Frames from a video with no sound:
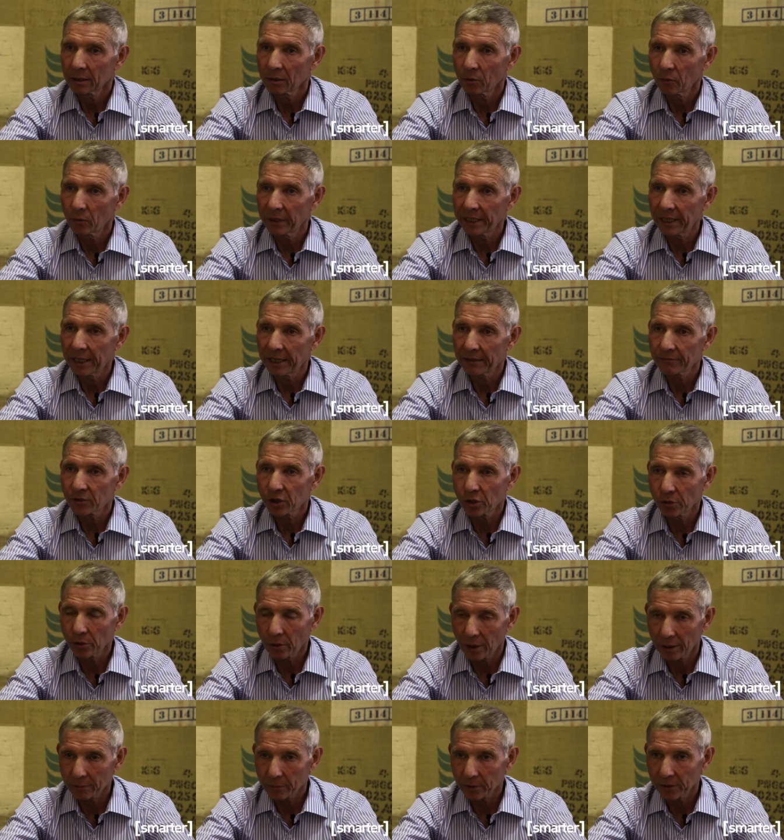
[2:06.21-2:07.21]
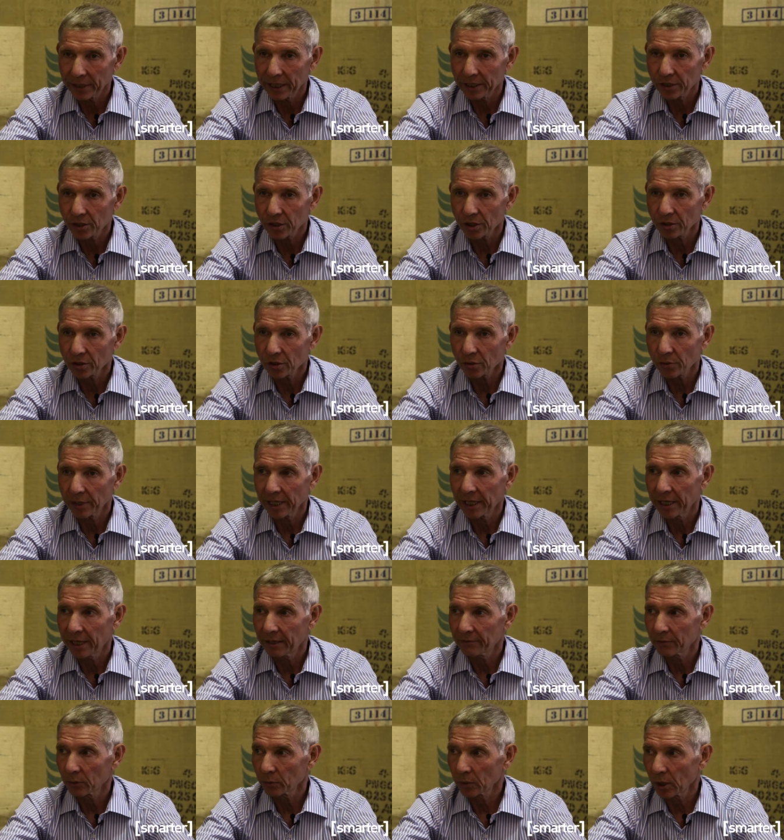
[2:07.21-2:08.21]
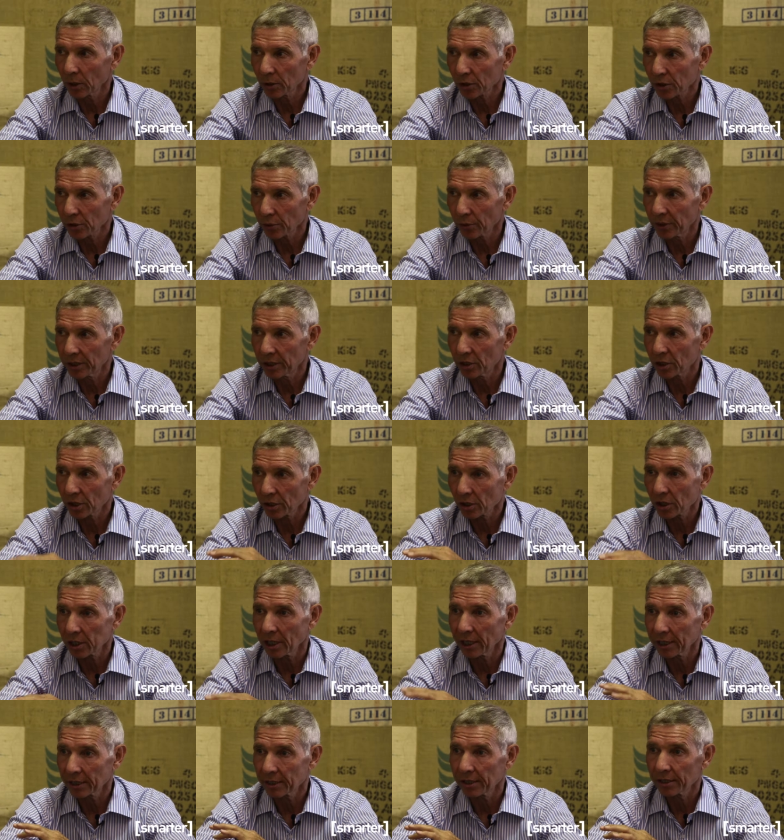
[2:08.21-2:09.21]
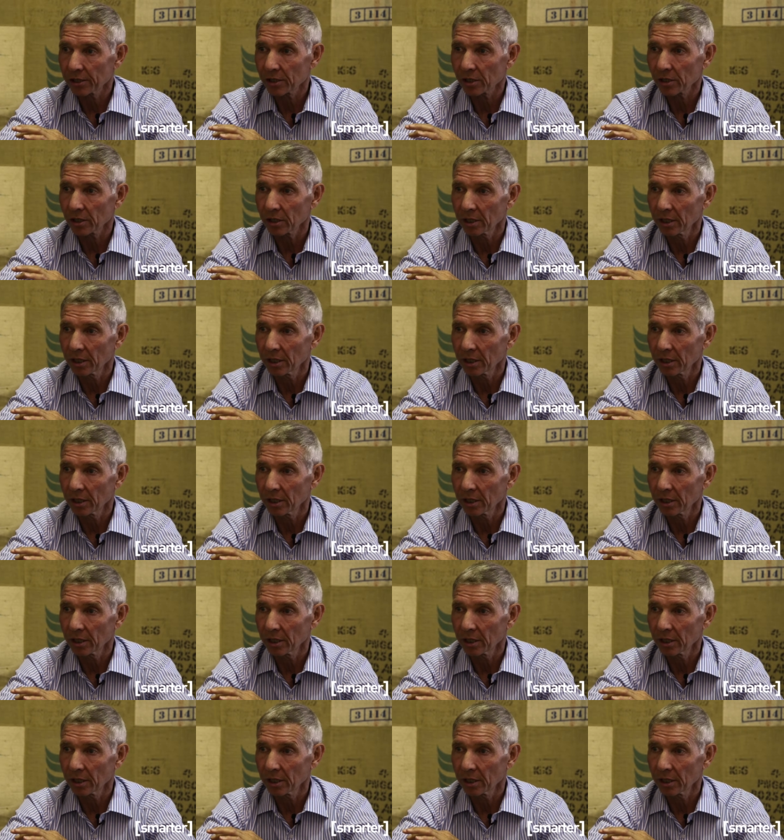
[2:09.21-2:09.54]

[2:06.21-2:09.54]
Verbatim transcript: We have two operations. We have a roastery just like this